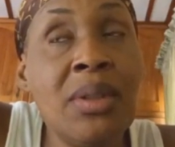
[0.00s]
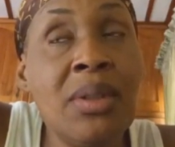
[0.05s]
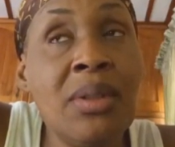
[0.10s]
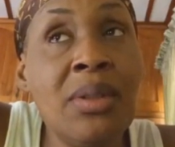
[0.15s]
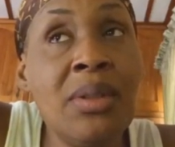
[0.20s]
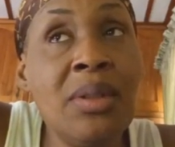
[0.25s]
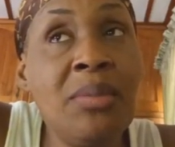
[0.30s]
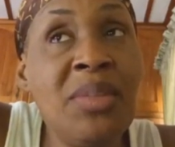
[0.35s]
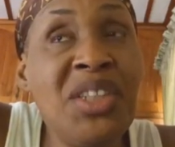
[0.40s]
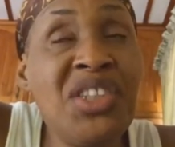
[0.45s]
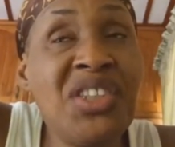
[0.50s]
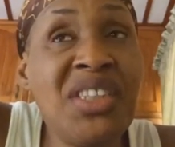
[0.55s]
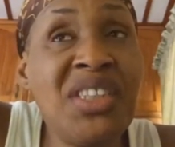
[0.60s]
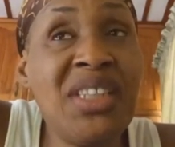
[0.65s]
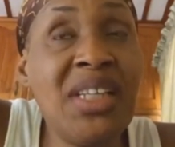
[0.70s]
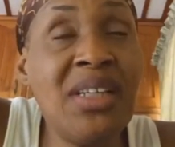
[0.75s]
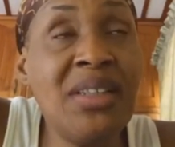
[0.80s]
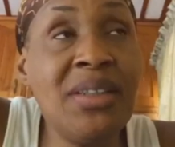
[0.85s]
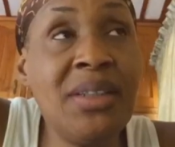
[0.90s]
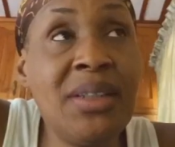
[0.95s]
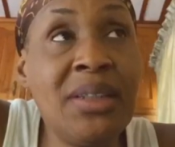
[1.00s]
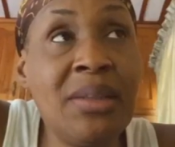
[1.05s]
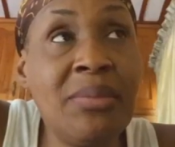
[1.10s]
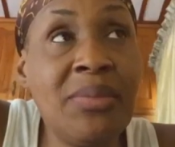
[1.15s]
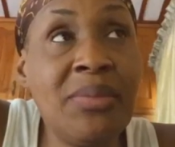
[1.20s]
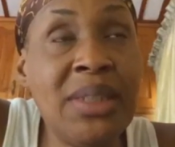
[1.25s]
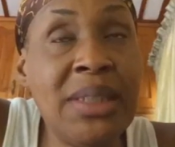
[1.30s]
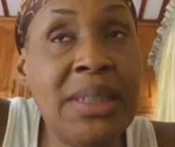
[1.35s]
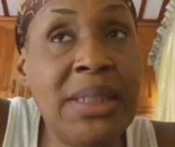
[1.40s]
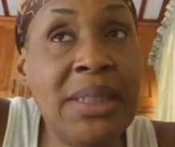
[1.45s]
Let me just tell you
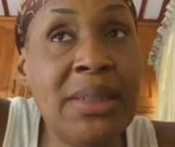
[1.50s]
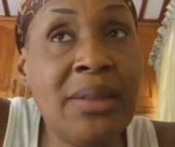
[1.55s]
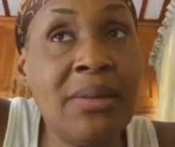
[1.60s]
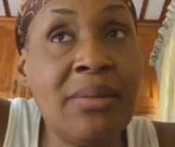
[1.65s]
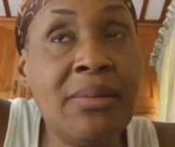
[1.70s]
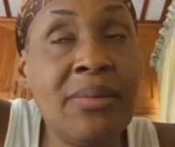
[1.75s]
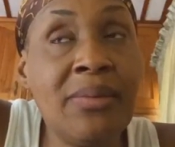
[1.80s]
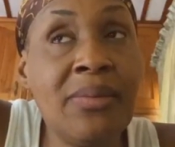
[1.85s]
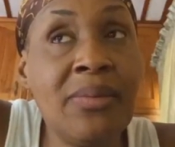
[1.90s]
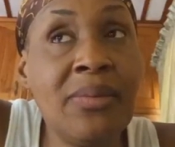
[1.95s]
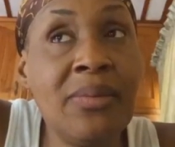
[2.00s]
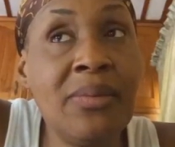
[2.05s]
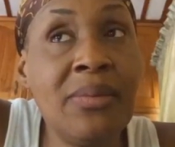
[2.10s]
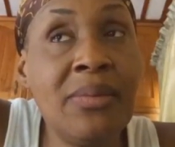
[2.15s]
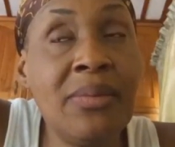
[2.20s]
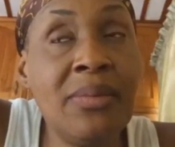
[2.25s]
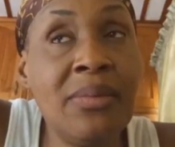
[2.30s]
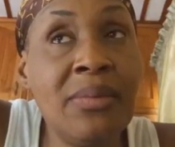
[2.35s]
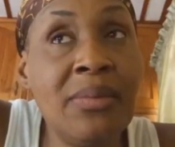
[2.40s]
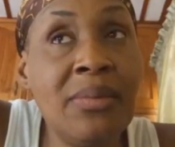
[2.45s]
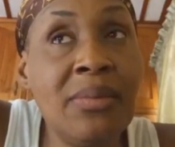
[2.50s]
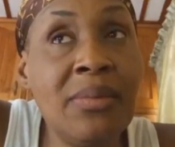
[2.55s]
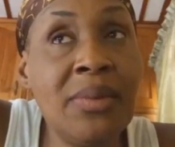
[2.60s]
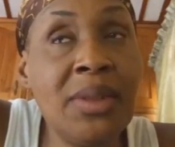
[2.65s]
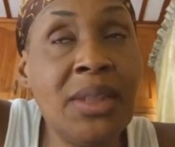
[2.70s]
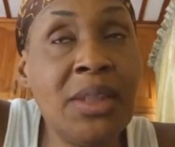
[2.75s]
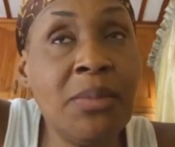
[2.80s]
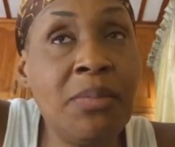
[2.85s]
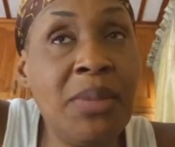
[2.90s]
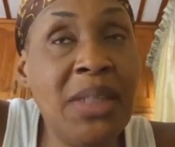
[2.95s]
something here.
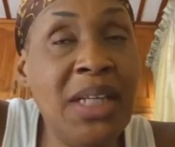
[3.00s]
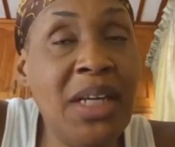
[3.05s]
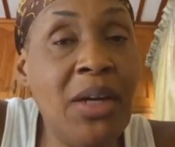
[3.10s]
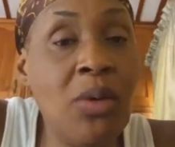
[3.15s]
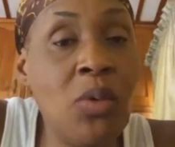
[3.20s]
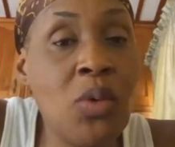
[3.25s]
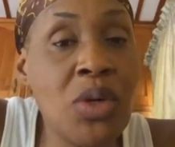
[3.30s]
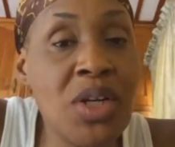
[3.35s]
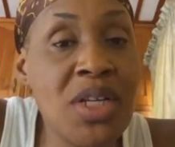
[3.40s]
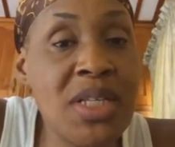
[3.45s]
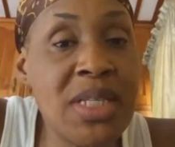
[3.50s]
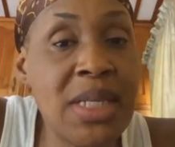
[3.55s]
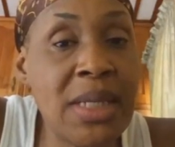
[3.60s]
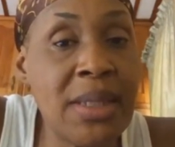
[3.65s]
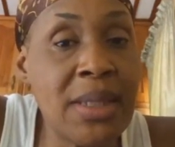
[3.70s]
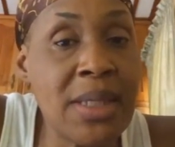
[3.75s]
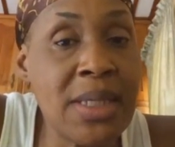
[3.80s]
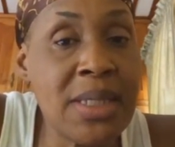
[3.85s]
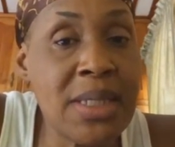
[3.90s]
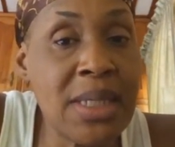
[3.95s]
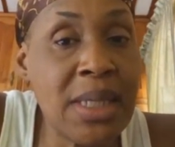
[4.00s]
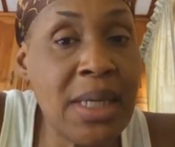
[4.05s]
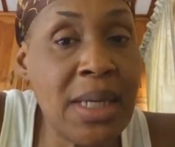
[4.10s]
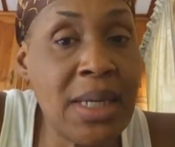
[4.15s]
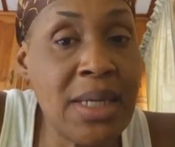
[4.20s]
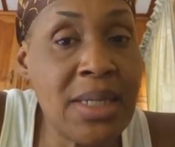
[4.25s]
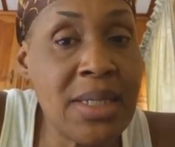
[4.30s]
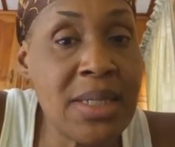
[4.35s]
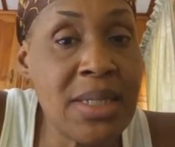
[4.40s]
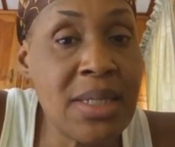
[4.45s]
There's a play on words in this
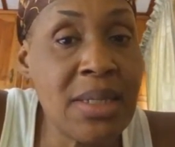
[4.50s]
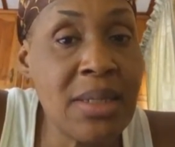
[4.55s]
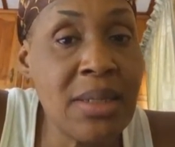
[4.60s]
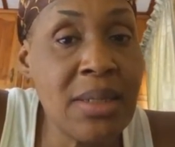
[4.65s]
case.